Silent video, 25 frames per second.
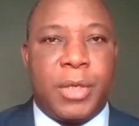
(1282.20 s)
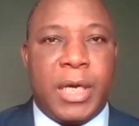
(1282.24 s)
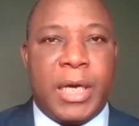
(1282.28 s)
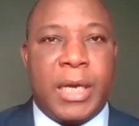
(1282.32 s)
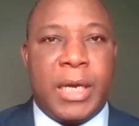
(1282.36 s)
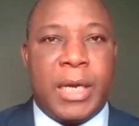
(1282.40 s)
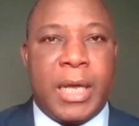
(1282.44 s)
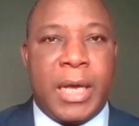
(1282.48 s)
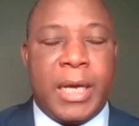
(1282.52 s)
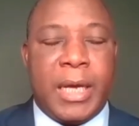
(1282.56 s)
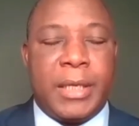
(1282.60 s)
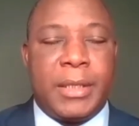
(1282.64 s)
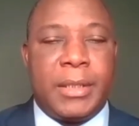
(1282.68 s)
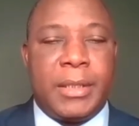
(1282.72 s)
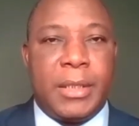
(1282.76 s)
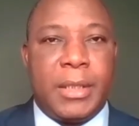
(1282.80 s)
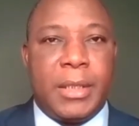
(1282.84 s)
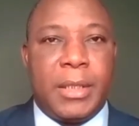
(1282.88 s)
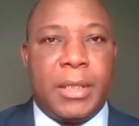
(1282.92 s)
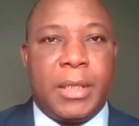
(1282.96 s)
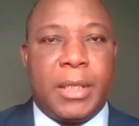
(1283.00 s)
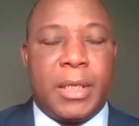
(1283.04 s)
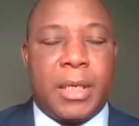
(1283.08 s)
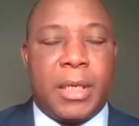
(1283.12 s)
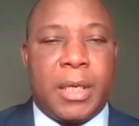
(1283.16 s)
airline
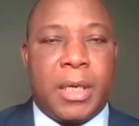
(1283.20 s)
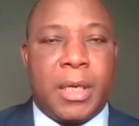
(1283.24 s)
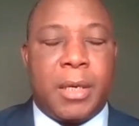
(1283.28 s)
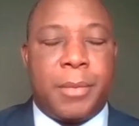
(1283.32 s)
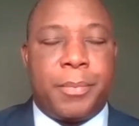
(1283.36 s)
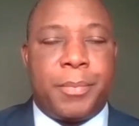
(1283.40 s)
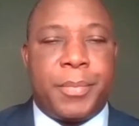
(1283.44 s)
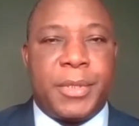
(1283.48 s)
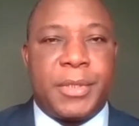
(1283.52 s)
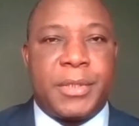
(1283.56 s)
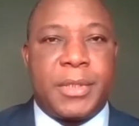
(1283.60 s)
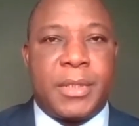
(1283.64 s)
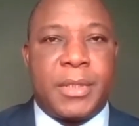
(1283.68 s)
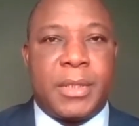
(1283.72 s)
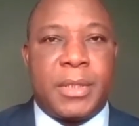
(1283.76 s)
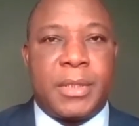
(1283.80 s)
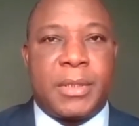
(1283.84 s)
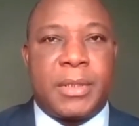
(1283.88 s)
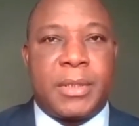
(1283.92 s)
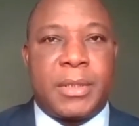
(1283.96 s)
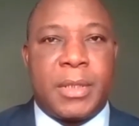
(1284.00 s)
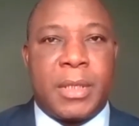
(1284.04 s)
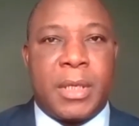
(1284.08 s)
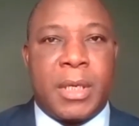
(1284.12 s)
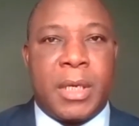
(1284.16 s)

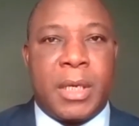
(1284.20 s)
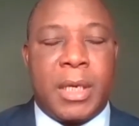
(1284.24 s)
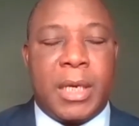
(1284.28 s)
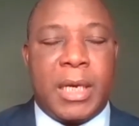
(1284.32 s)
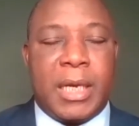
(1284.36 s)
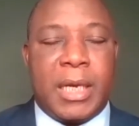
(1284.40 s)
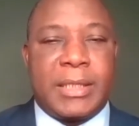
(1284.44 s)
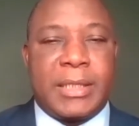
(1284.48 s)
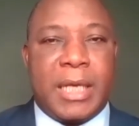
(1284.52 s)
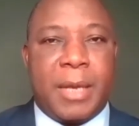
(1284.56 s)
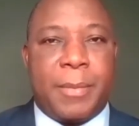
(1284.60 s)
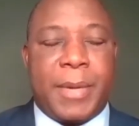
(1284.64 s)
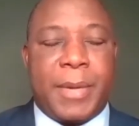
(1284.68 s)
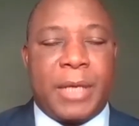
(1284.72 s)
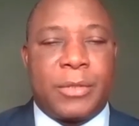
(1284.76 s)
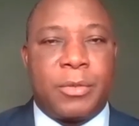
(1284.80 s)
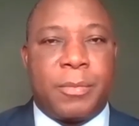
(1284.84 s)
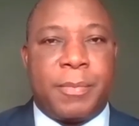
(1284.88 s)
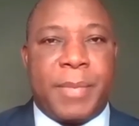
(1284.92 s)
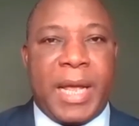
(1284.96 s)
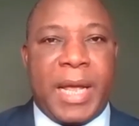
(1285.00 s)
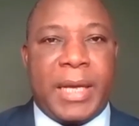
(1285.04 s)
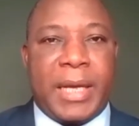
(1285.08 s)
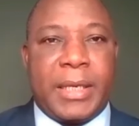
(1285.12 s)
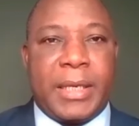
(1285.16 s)
business. Let's get back to
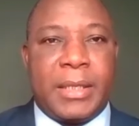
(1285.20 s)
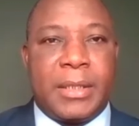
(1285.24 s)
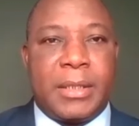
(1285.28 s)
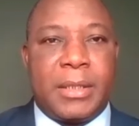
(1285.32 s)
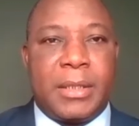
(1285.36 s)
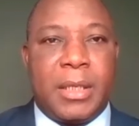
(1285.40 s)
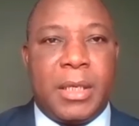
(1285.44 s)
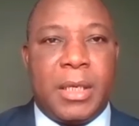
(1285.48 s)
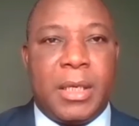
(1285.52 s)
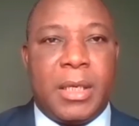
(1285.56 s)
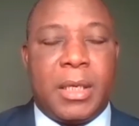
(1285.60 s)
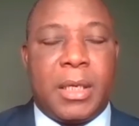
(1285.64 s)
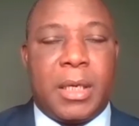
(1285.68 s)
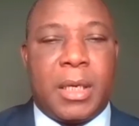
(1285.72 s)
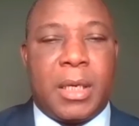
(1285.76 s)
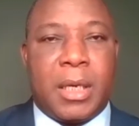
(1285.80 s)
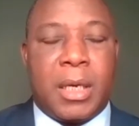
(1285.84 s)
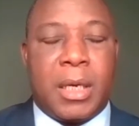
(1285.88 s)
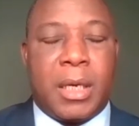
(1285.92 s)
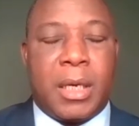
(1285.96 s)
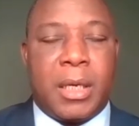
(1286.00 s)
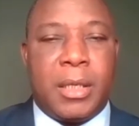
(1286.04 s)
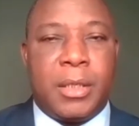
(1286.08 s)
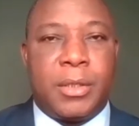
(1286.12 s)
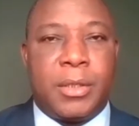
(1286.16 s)
banking
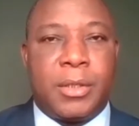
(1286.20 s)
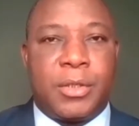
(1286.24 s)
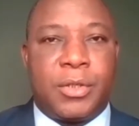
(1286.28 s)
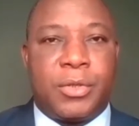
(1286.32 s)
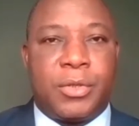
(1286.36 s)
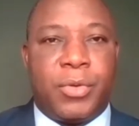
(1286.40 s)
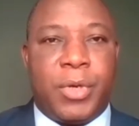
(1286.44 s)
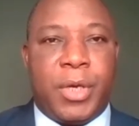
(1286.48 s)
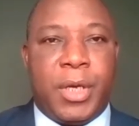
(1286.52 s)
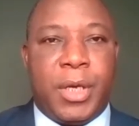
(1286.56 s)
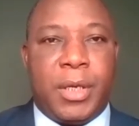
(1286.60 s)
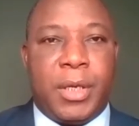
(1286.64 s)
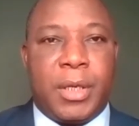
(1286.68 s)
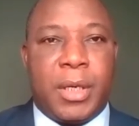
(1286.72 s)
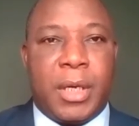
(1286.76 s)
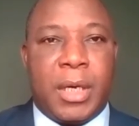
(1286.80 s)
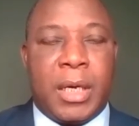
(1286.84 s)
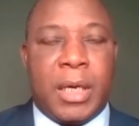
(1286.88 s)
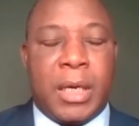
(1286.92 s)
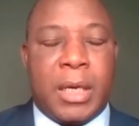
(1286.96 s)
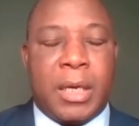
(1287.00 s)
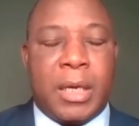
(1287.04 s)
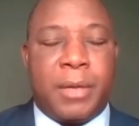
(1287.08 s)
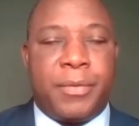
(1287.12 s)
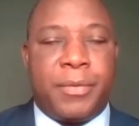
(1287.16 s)
industry.
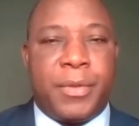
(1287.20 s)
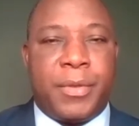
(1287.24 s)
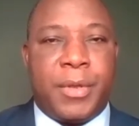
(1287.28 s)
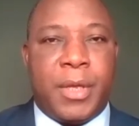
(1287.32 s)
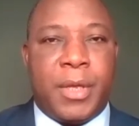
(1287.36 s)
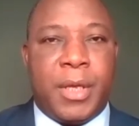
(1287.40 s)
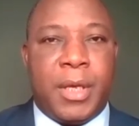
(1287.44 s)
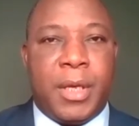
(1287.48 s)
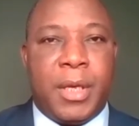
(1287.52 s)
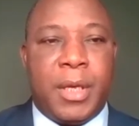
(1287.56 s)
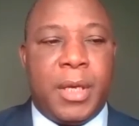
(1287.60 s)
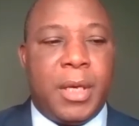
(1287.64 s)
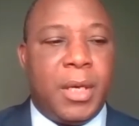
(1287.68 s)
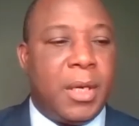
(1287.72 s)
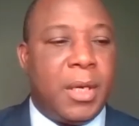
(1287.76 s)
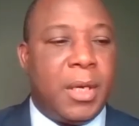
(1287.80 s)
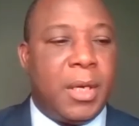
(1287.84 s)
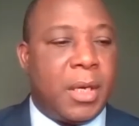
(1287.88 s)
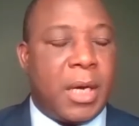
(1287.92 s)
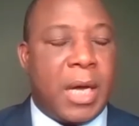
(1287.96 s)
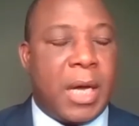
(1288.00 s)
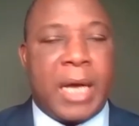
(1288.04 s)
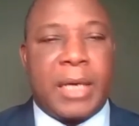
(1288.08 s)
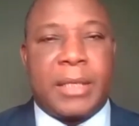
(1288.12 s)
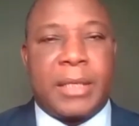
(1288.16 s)
The
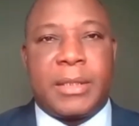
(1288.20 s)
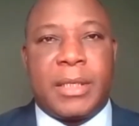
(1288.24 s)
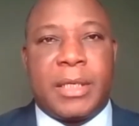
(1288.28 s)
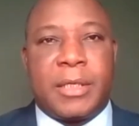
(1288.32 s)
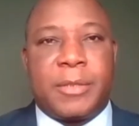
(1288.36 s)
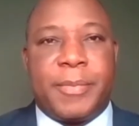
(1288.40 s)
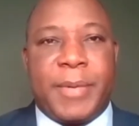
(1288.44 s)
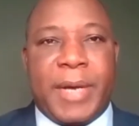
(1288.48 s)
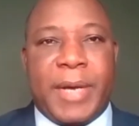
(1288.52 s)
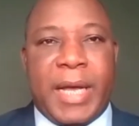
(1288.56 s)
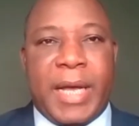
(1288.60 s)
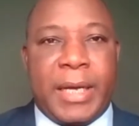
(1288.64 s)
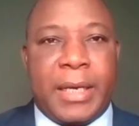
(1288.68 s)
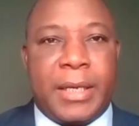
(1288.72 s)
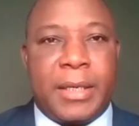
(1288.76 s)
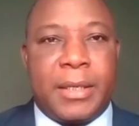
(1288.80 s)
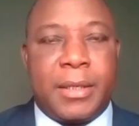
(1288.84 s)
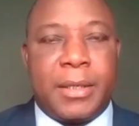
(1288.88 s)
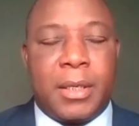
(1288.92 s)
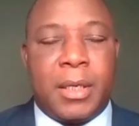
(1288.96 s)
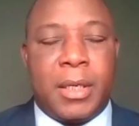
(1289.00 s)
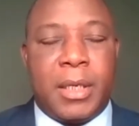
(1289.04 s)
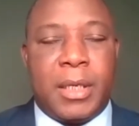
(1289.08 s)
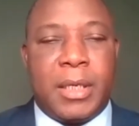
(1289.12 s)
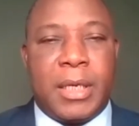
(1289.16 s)
Access Bank
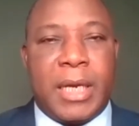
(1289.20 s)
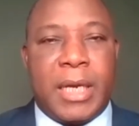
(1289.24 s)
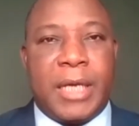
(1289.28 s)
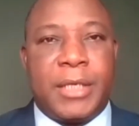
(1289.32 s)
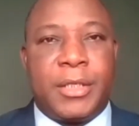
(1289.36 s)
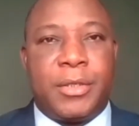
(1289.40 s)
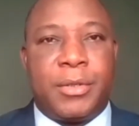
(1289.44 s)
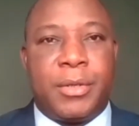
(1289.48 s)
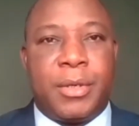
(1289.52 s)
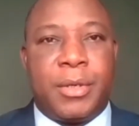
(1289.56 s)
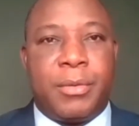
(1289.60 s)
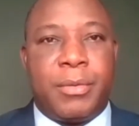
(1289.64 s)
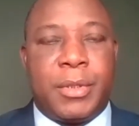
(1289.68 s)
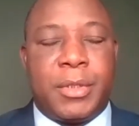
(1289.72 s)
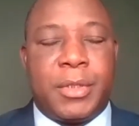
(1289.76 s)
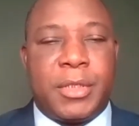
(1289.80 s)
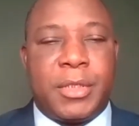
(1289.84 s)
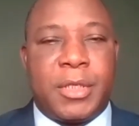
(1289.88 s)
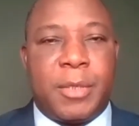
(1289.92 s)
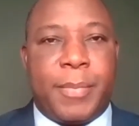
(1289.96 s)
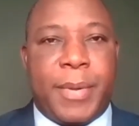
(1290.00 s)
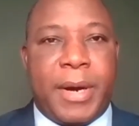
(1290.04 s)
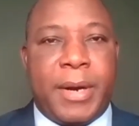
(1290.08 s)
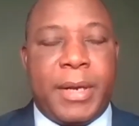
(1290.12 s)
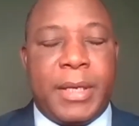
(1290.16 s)
in Nigeria, which is
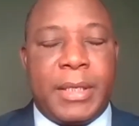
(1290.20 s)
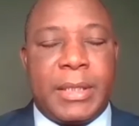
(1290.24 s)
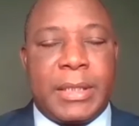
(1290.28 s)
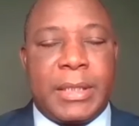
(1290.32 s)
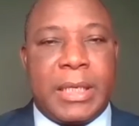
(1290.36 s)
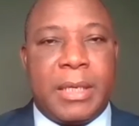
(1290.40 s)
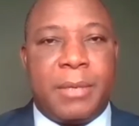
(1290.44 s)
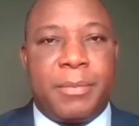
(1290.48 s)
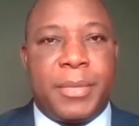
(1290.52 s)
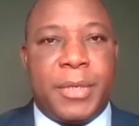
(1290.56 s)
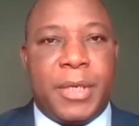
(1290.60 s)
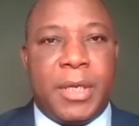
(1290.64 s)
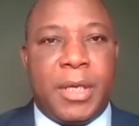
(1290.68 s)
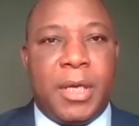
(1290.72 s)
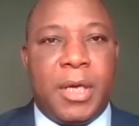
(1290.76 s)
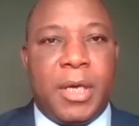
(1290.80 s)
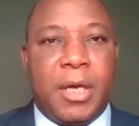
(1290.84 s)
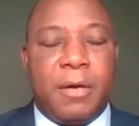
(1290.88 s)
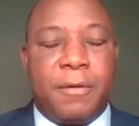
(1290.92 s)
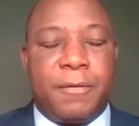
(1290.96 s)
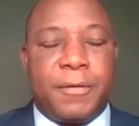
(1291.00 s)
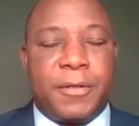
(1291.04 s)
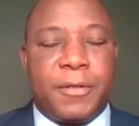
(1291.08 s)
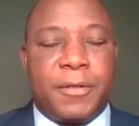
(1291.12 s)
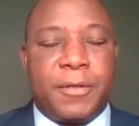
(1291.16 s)
the parent company
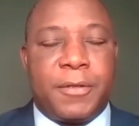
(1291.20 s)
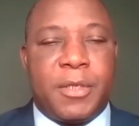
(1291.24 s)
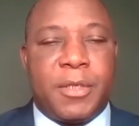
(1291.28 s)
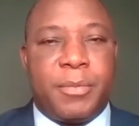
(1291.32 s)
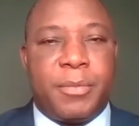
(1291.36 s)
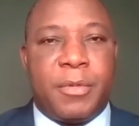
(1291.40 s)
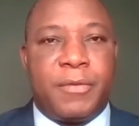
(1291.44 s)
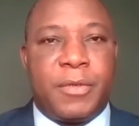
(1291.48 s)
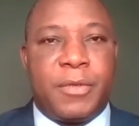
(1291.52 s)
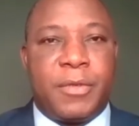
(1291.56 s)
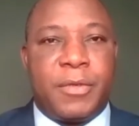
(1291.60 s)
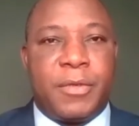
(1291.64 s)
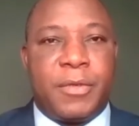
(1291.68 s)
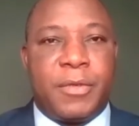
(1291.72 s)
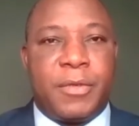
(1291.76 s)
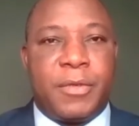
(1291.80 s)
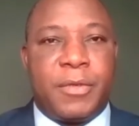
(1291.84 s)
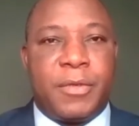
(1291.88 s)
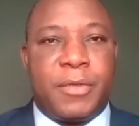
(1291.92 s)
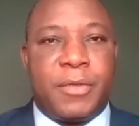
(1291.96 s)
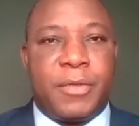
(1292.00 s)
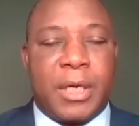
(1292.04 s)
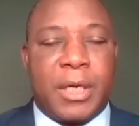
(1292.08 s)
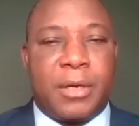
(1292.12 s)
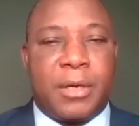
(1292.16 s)
for some of the
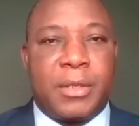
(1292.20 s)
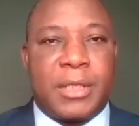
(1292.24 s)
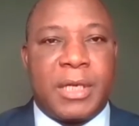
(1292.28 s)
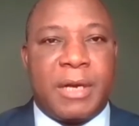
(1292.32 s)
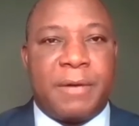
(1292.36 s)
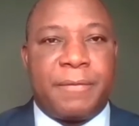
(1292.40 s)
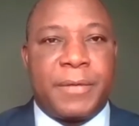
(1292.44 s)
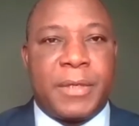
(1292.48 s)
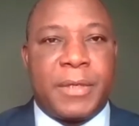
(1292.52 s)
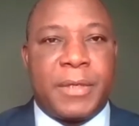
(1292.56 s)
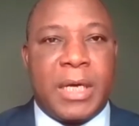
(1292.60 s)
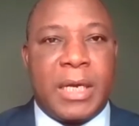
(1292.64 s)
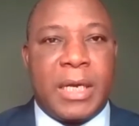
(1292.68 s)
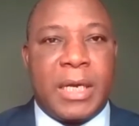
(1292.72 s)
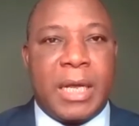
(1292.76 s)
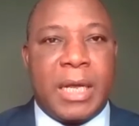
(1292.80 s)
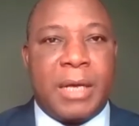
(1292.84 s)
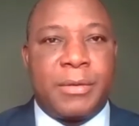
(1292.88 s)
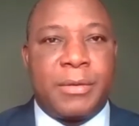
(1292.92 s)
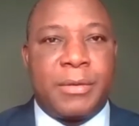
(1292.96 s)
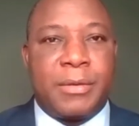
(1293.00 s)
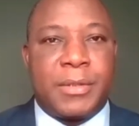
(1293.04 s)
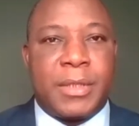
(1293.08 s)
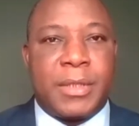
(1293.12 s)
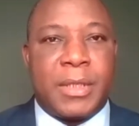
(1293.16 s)
subsidiaries across Africa,
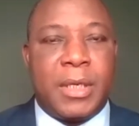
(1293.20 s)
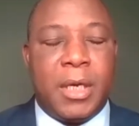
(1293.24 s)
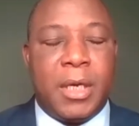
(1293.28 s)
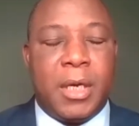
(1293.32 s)
announced